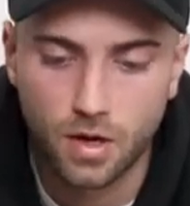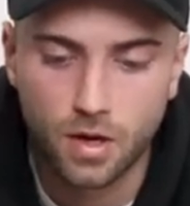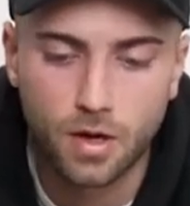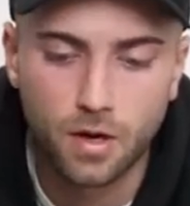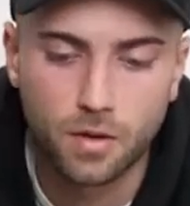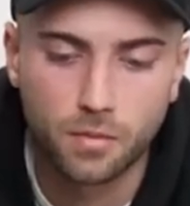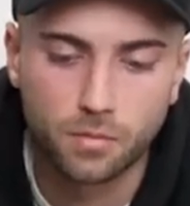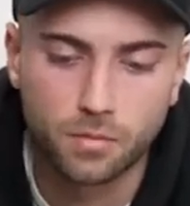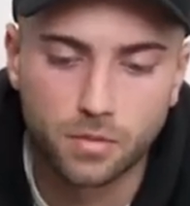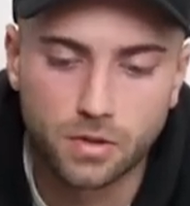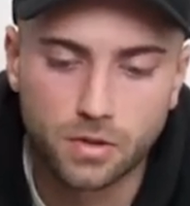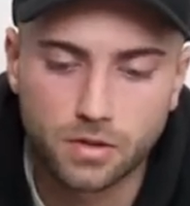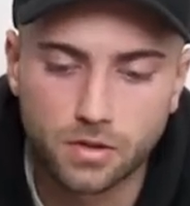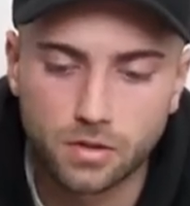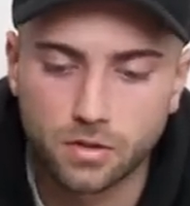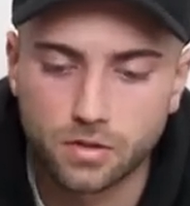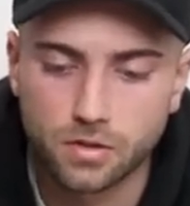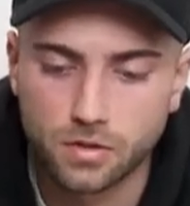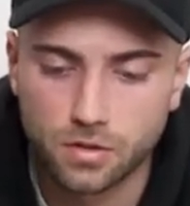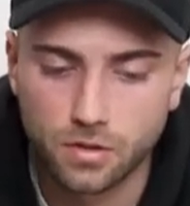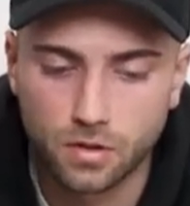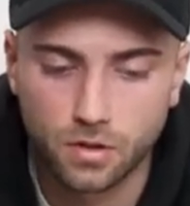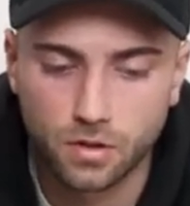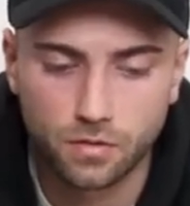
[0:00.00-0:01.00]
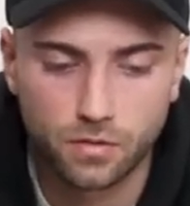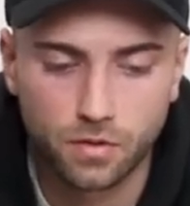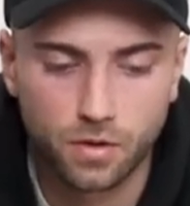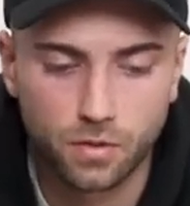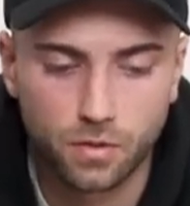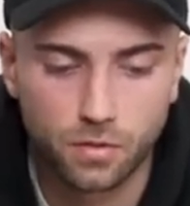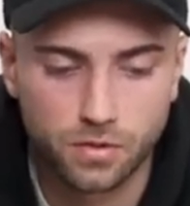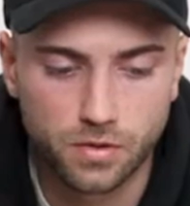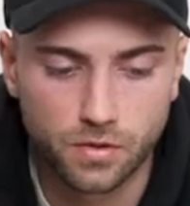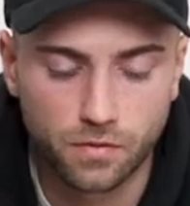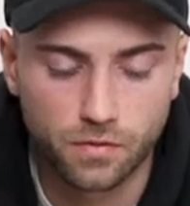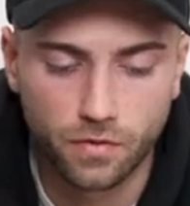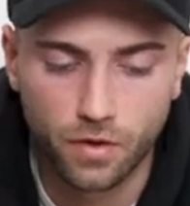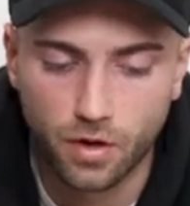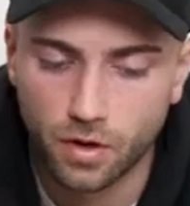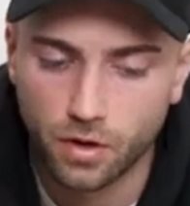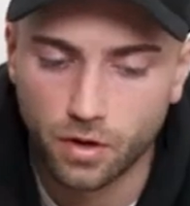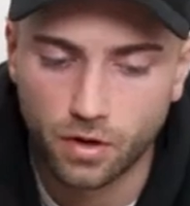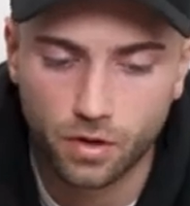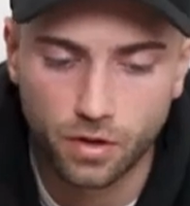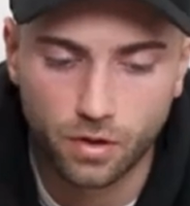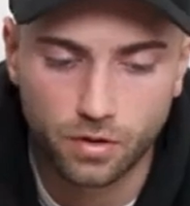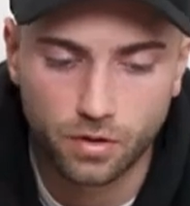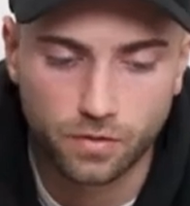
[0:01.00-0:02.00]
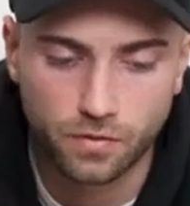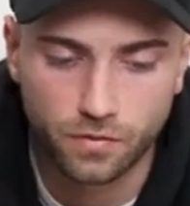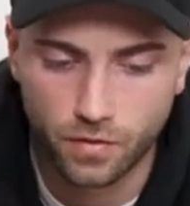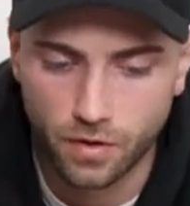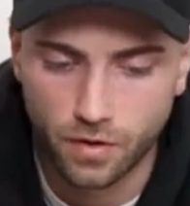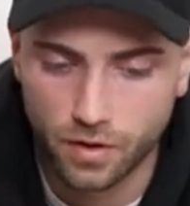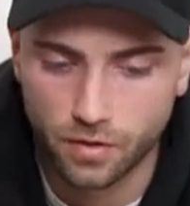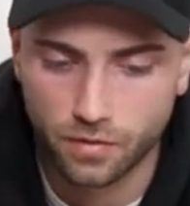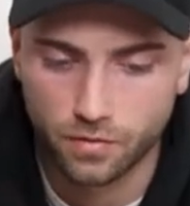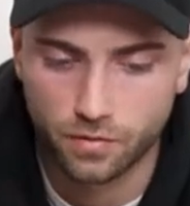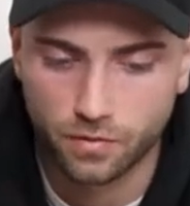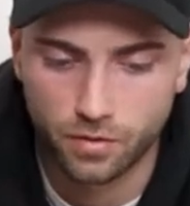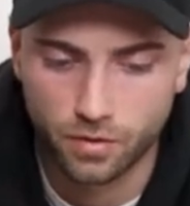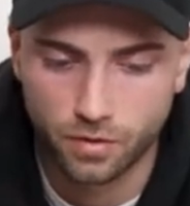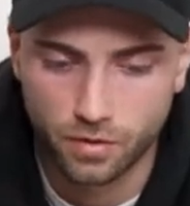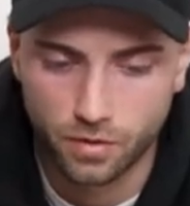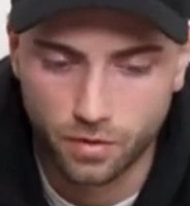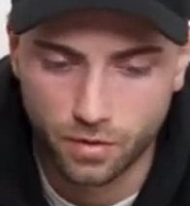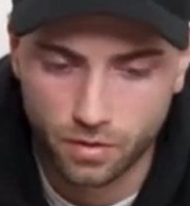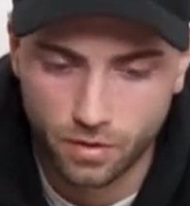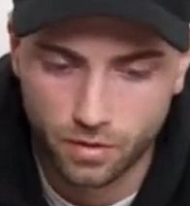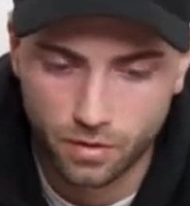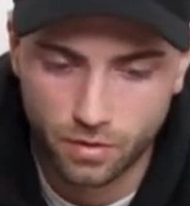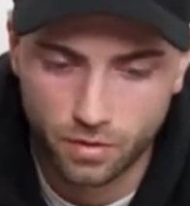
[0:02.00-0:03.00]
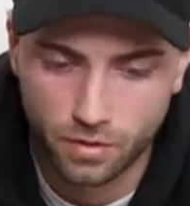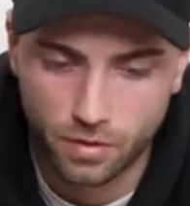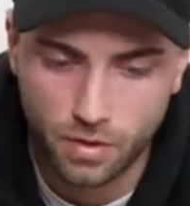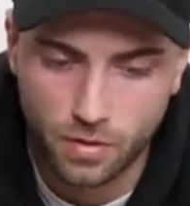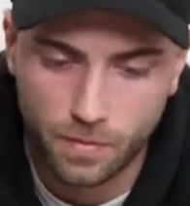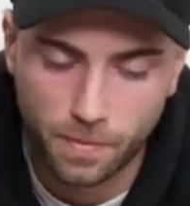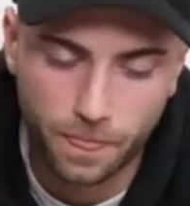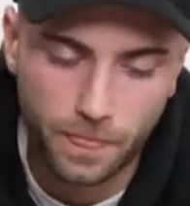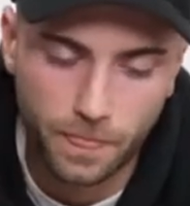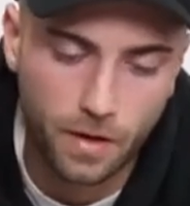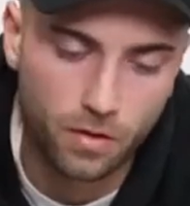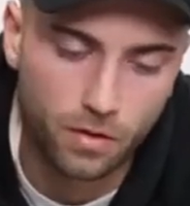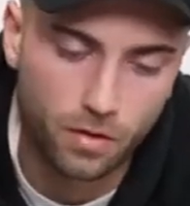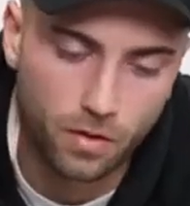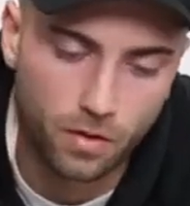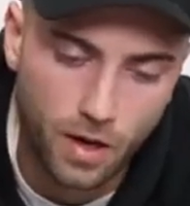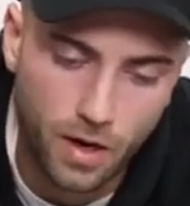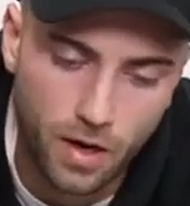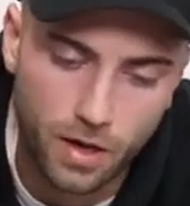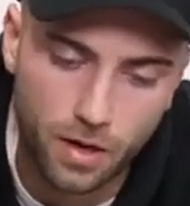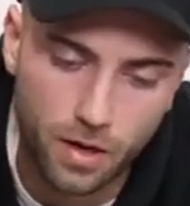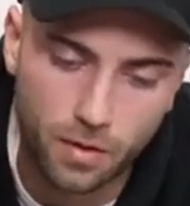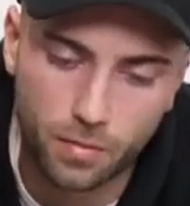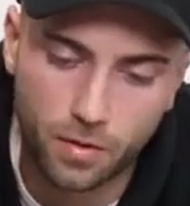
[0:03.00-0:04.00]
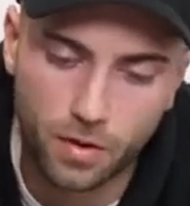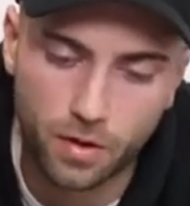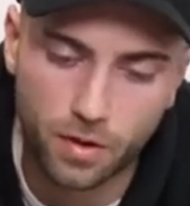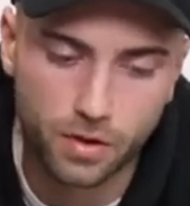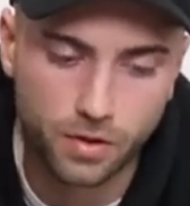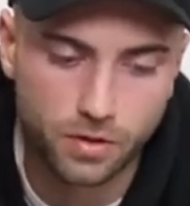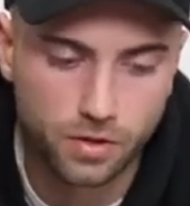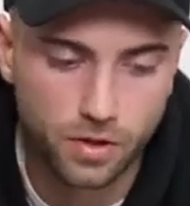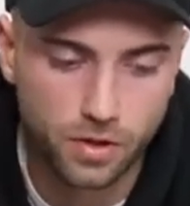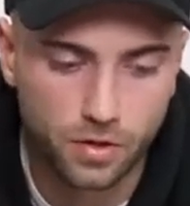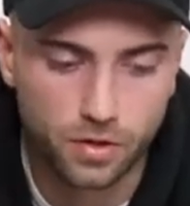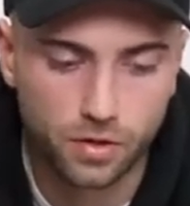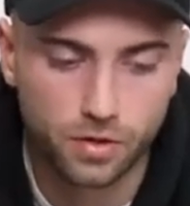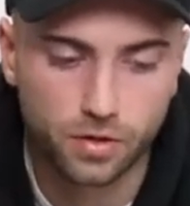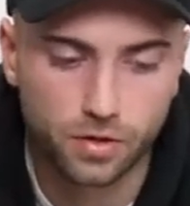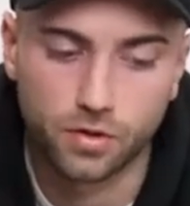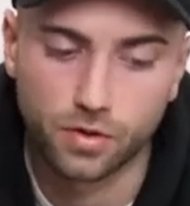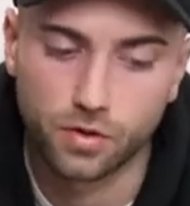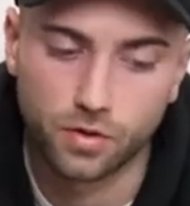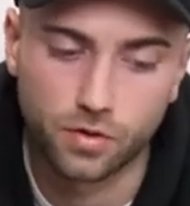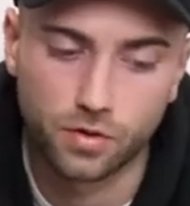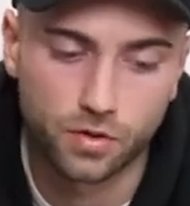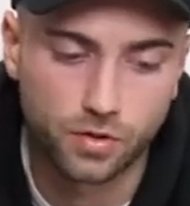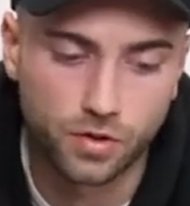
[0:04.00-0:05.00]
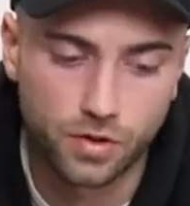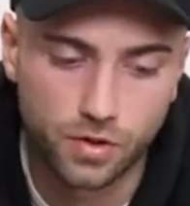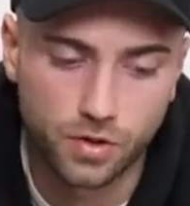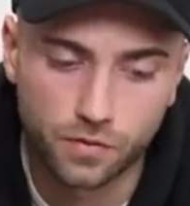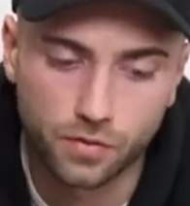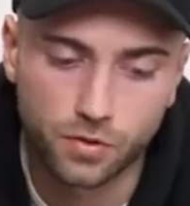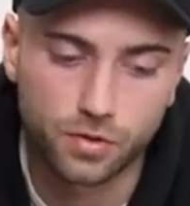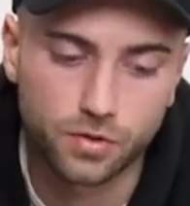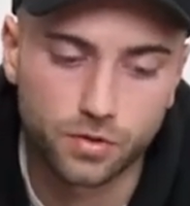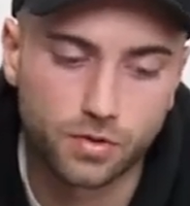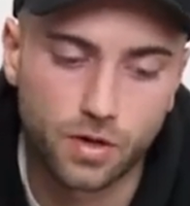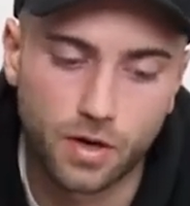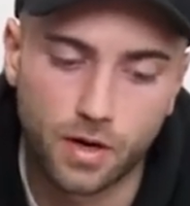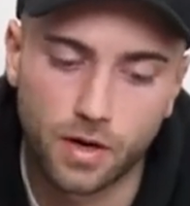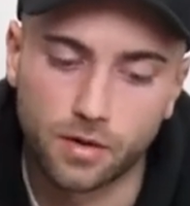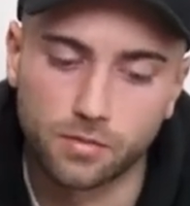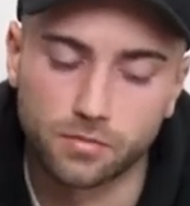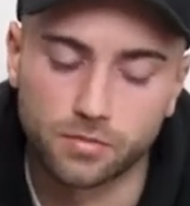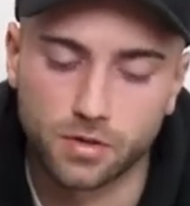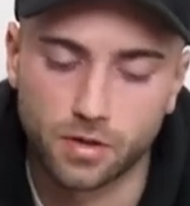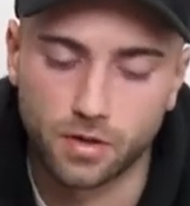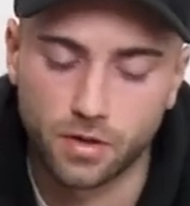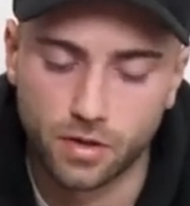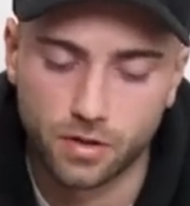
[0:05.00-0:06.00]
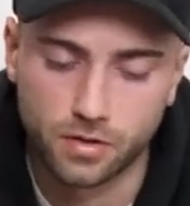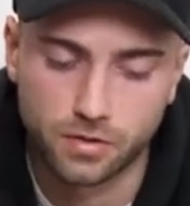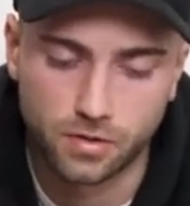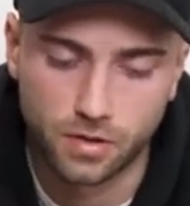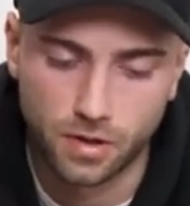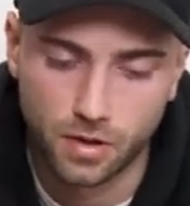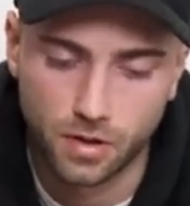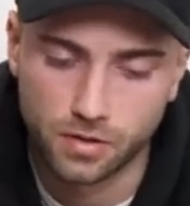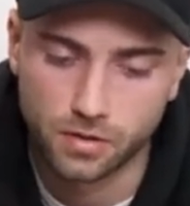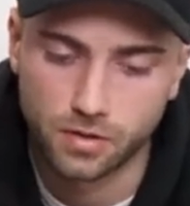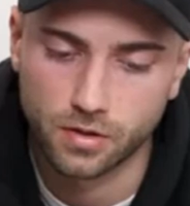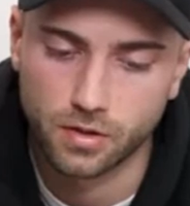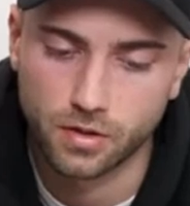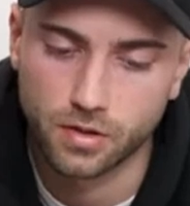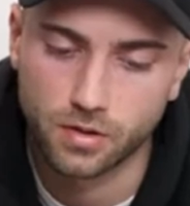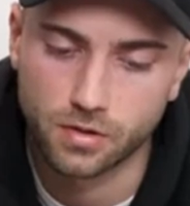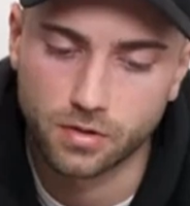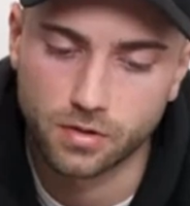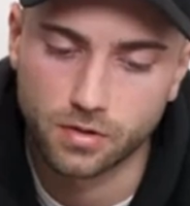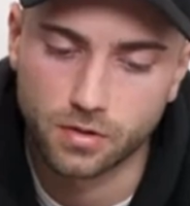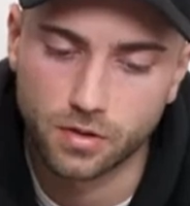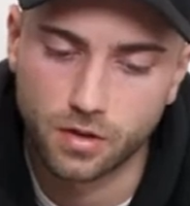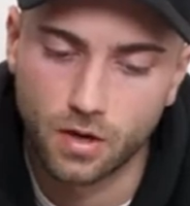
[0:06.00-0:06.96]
Mr. Silva was a very close friend of Corey. They relied upon each other during their difficult times in Los Angeles.